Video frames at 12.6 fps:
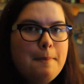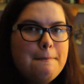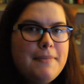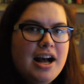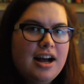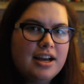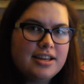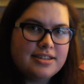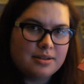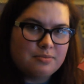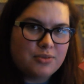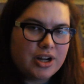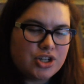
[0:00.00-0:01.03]
Pies
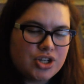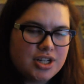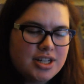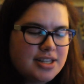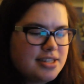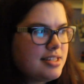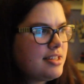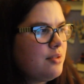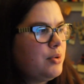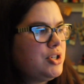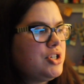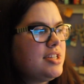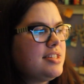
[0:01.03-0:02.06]
and Prejudice,
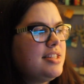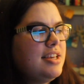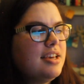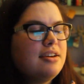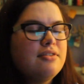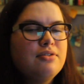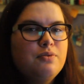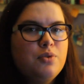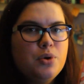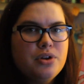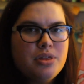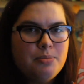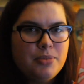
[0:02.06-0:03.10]
which is the
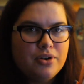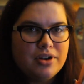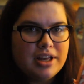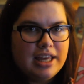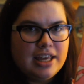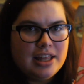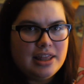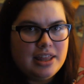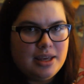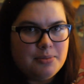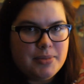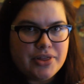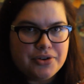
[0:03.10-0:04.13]
4th book in
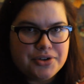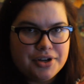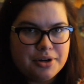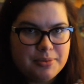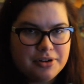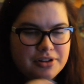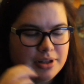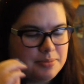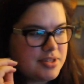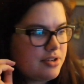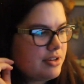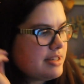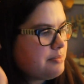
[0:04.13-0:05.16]
the Mother-Daughter Book Club
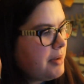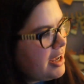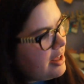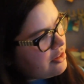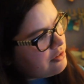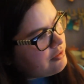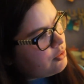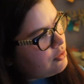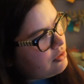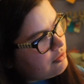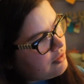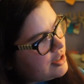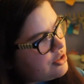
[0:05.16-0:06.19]
series by Heather Vogel
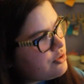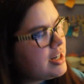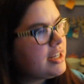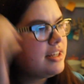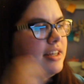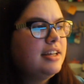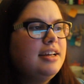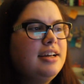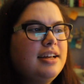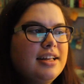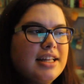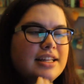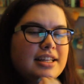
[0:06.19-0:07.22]
Frederick.
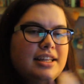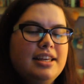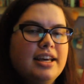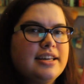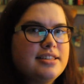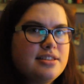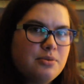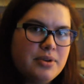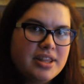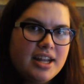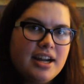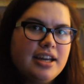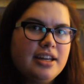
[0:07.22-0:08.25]
Yes, the one
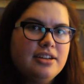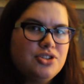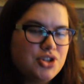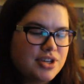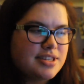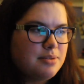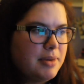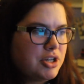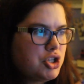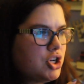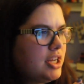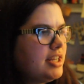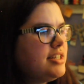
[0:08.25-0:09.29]
that I just
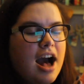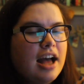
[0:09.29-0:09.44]
mentioned.